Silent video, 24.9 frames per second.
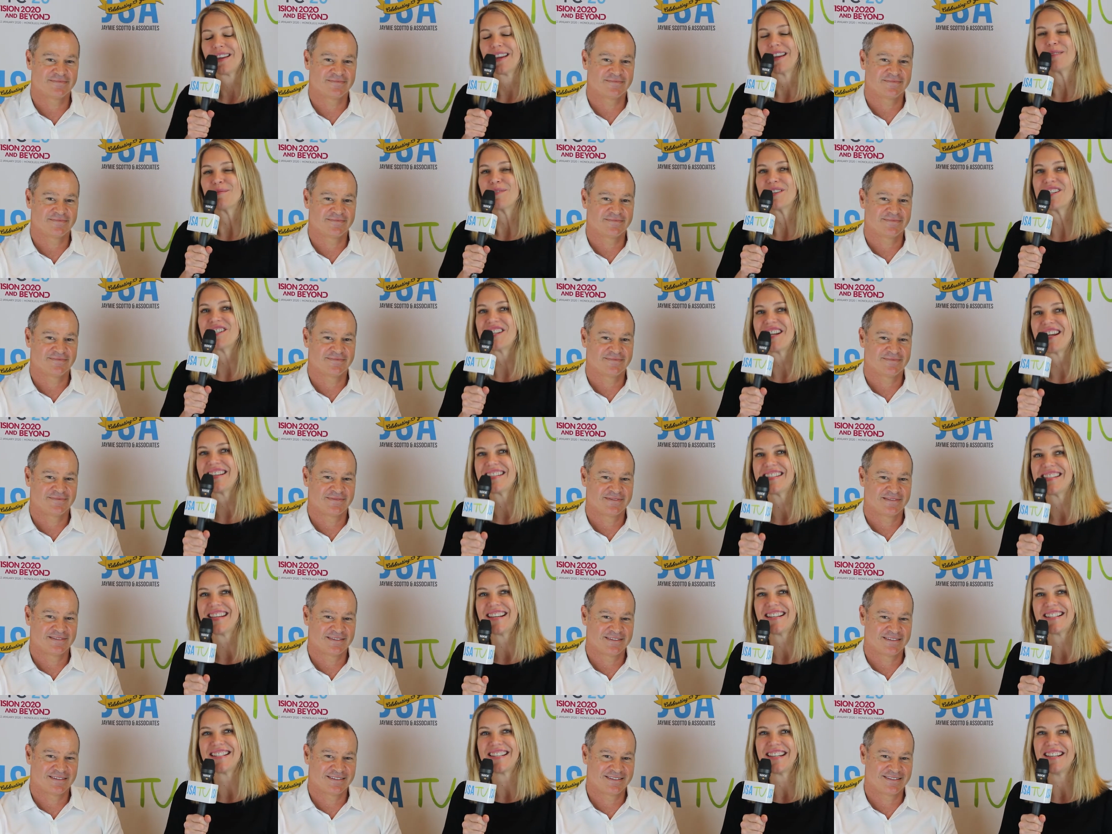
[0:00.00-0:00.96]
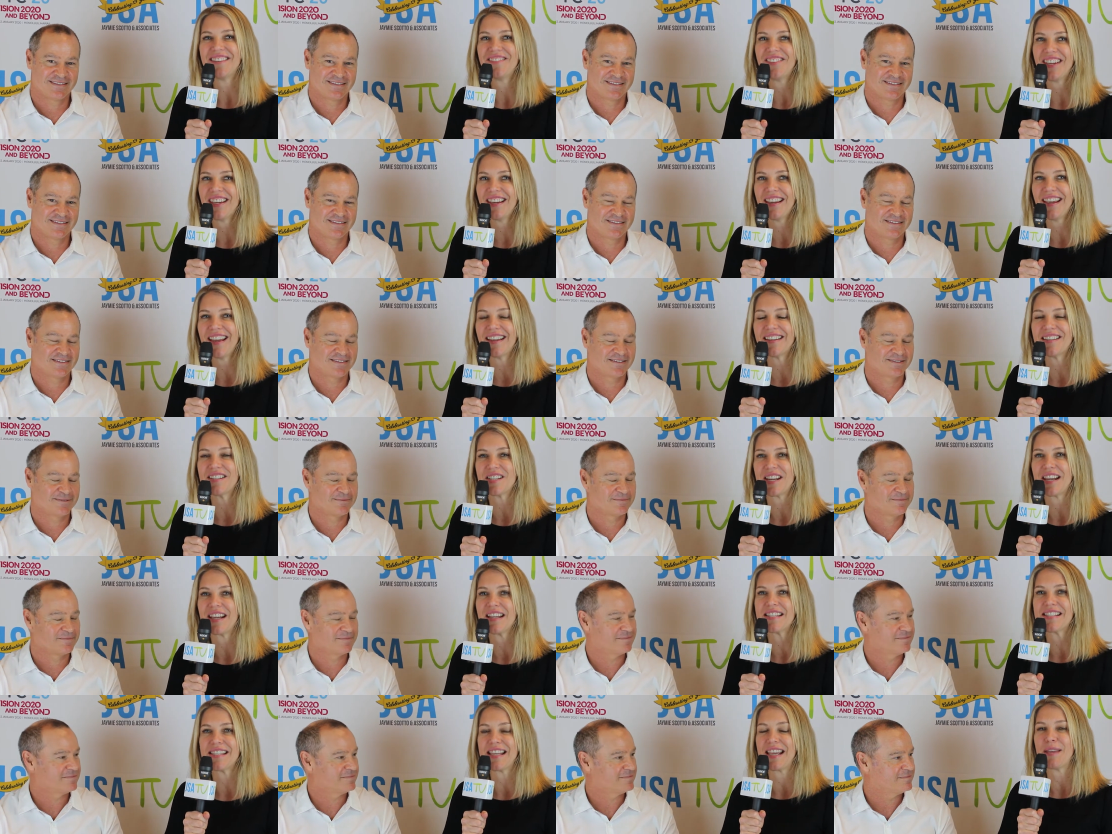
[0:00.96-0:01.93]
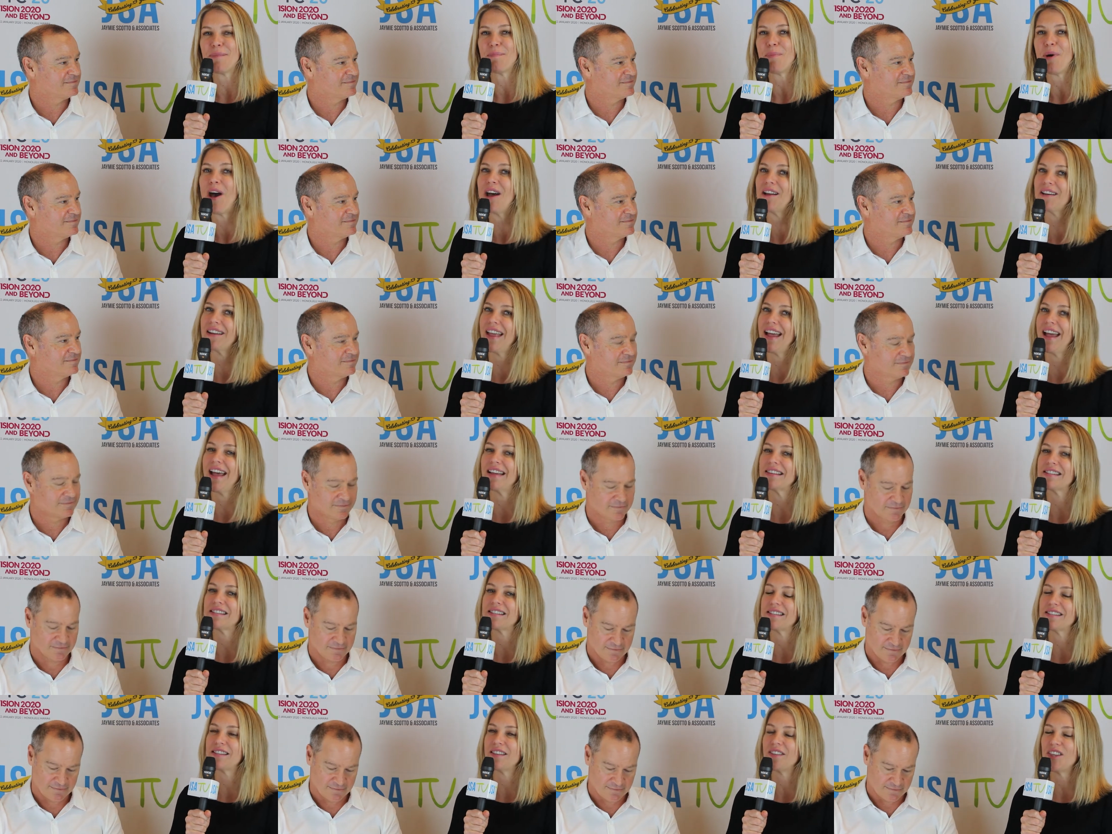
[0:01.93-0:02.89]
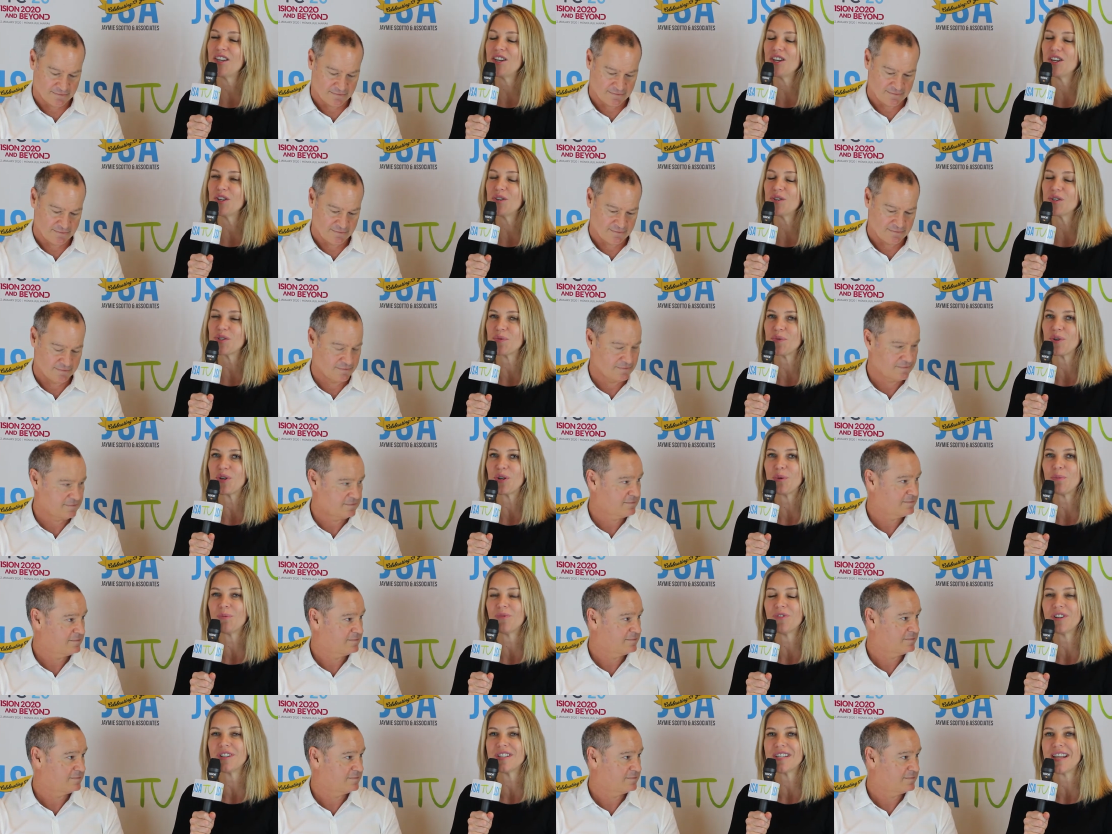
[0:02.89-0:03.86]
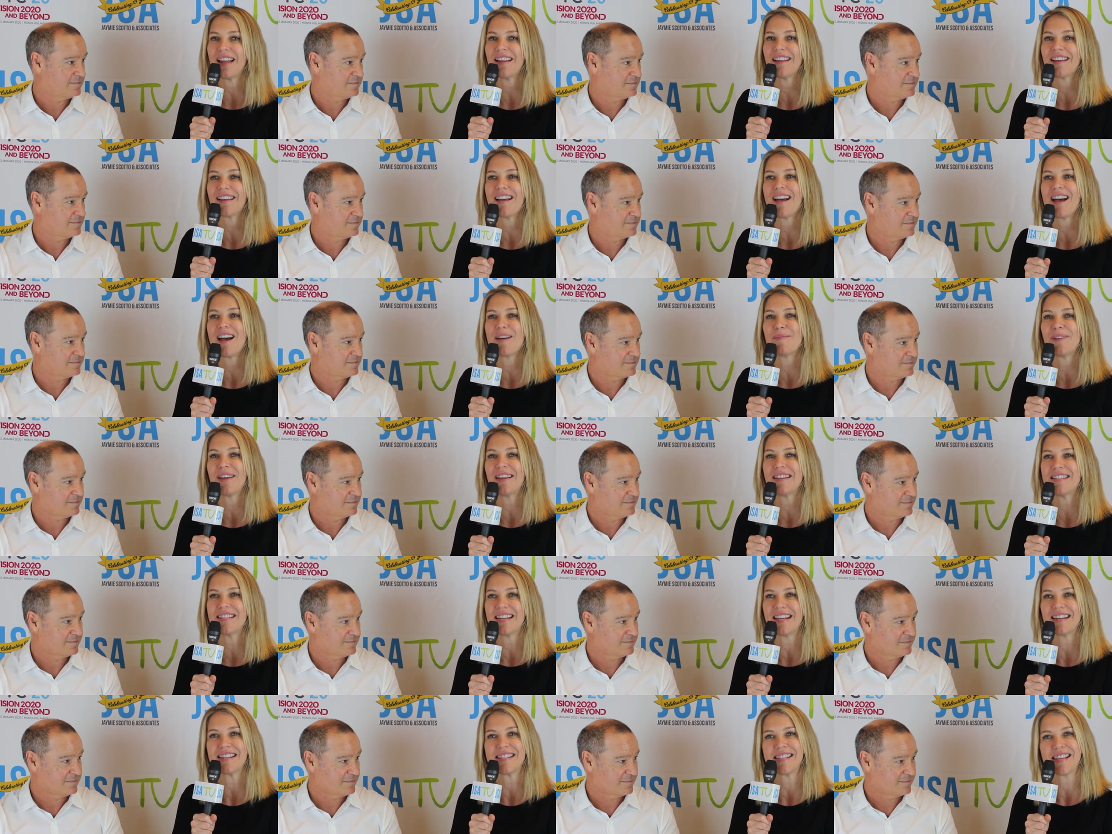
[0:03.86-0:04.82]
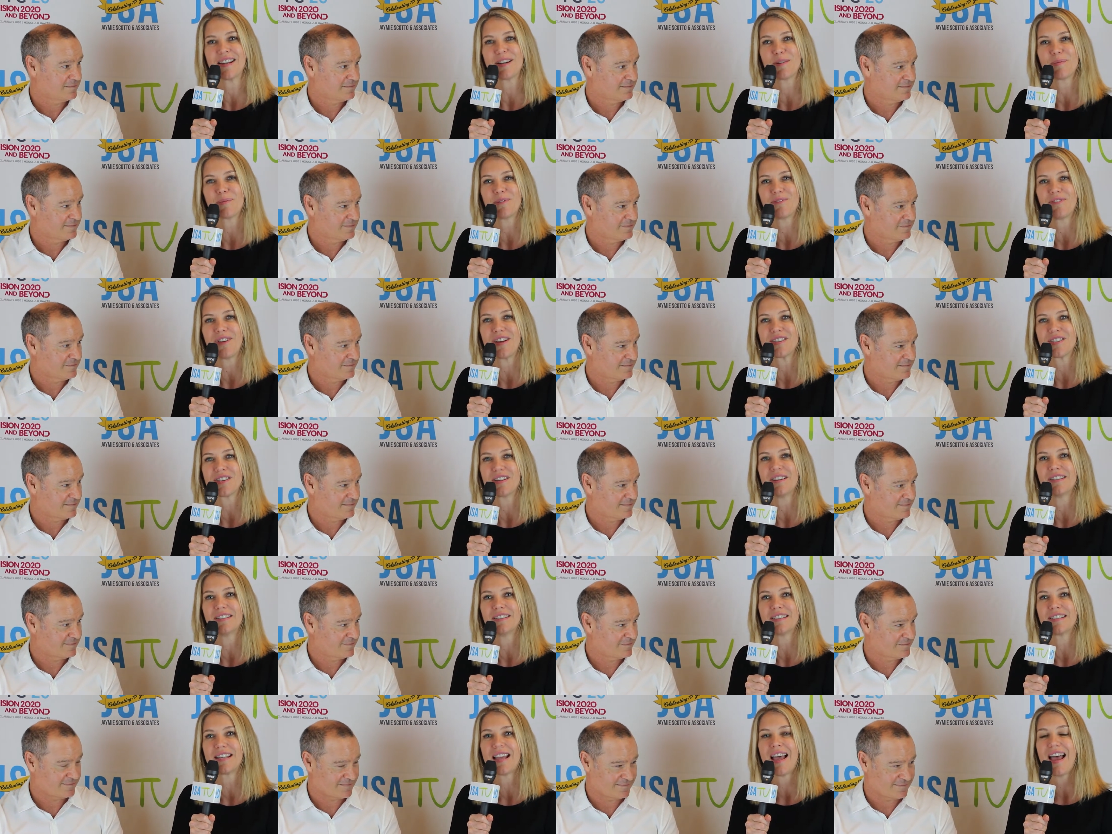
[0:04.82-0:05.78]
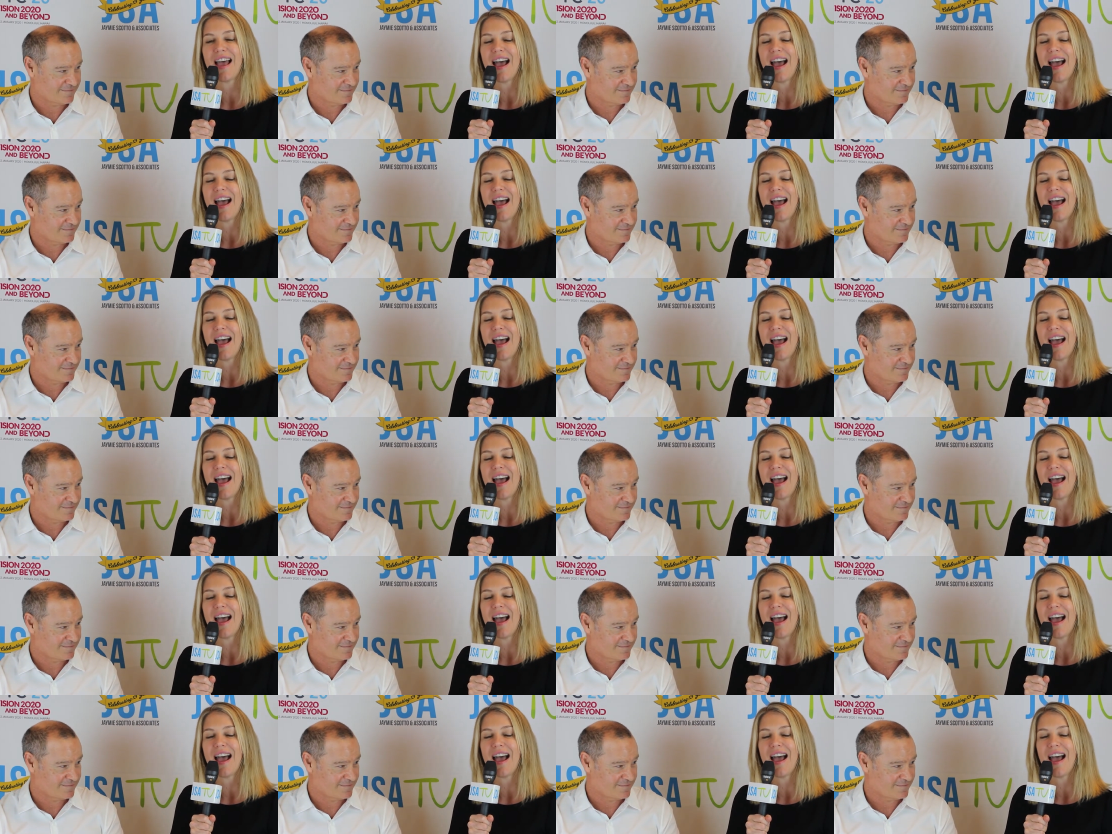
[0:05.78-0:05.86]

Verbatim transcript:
Speaker 1: Welcome to JSA TV and JSA Podcasts, the newsroom for telecom and data center professionals.